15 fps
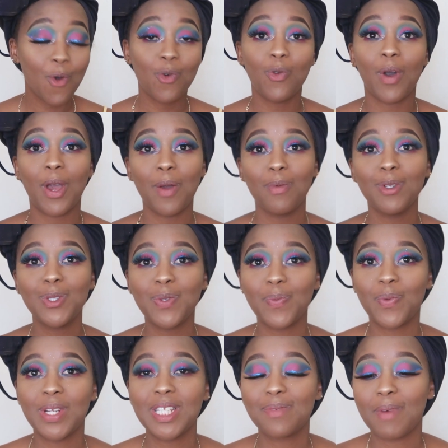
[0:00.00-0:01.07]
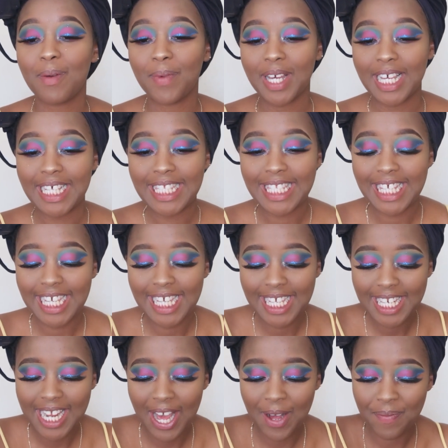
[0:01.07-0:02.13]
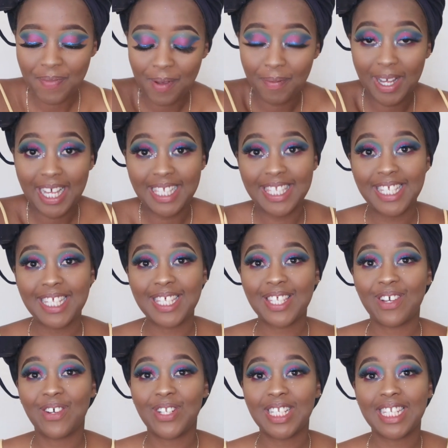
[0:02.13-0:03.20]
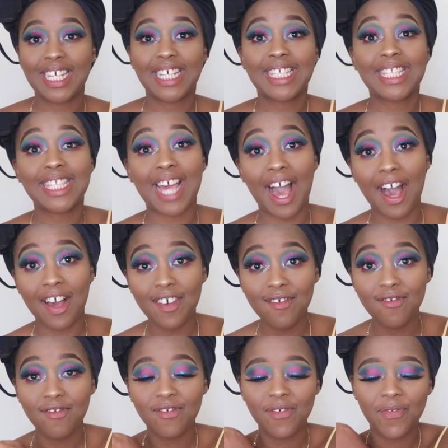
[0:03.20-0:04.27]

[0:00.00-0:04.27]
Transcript: we were able to print my magazine. My magazine is called Serve.